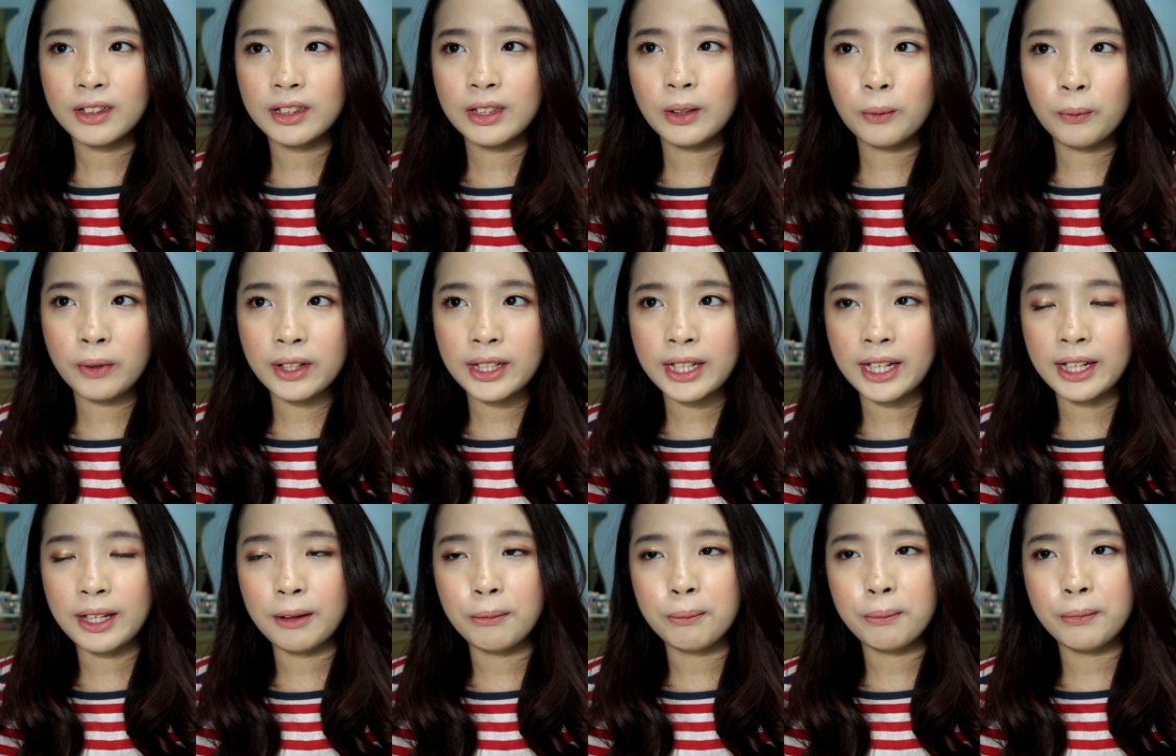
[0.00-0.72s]
The
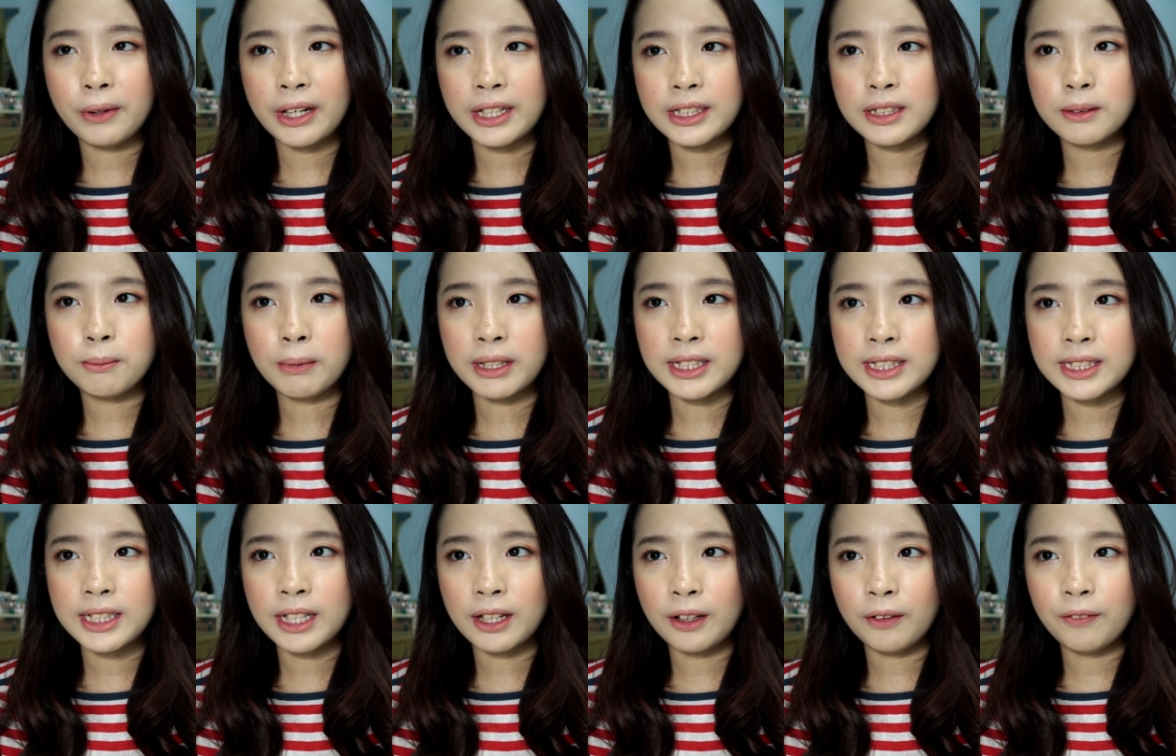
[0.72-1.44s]
one that impressed
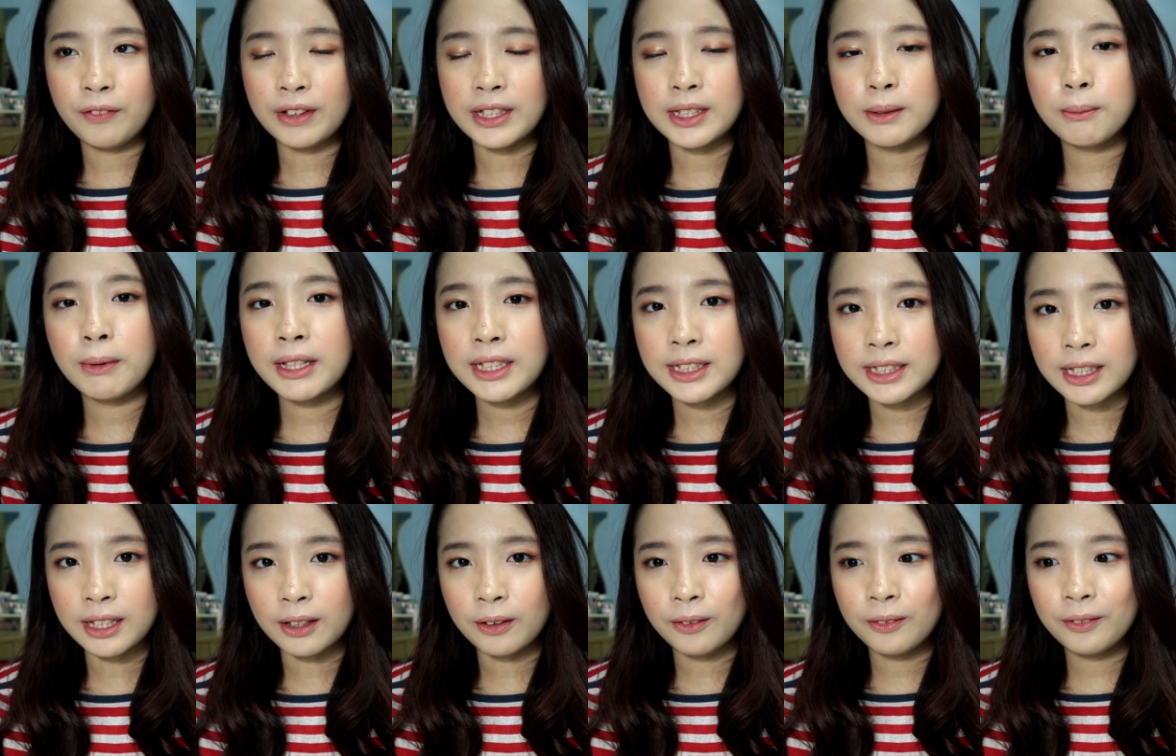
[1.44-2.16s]
myself is
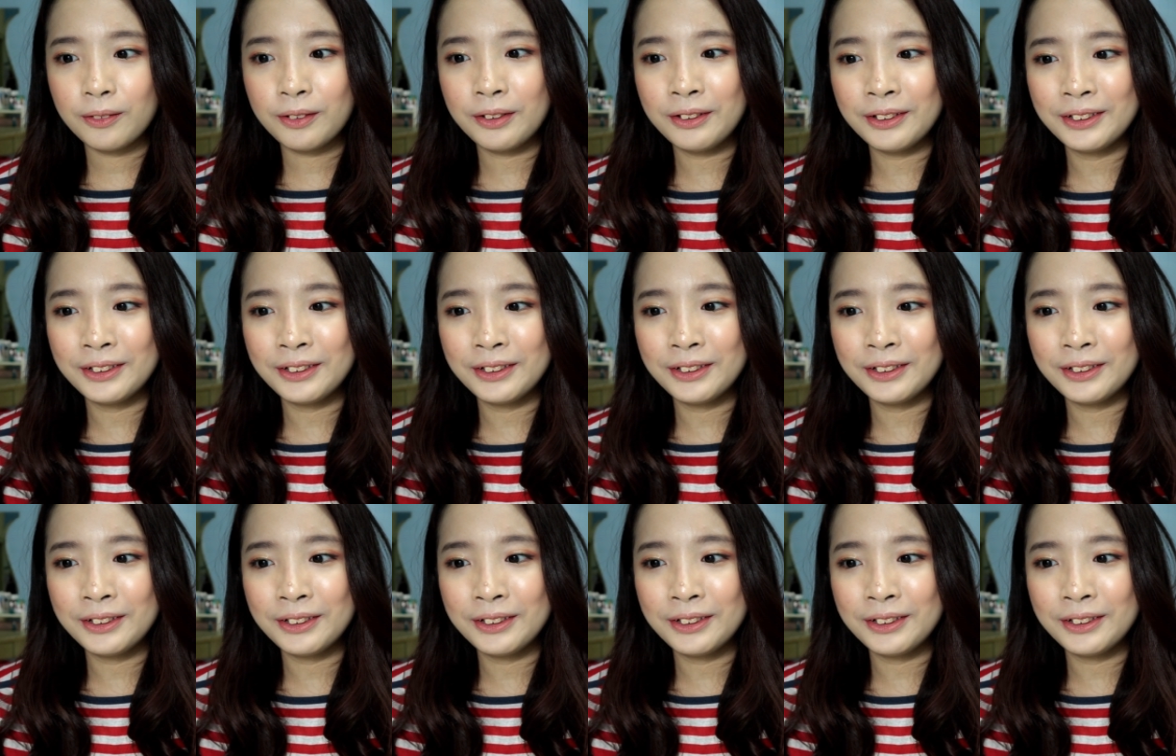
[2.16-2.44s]
myself.